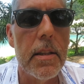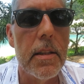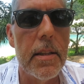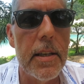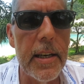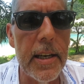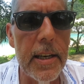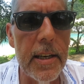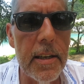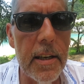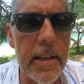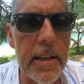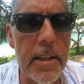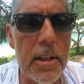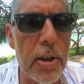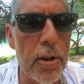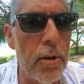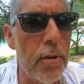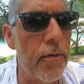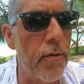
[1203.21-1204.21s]
Then I
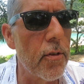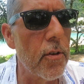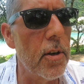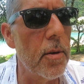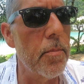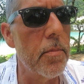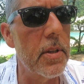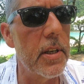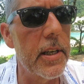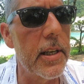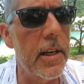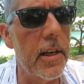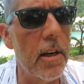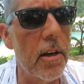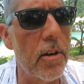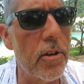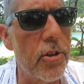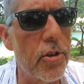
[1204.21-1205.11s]
go from there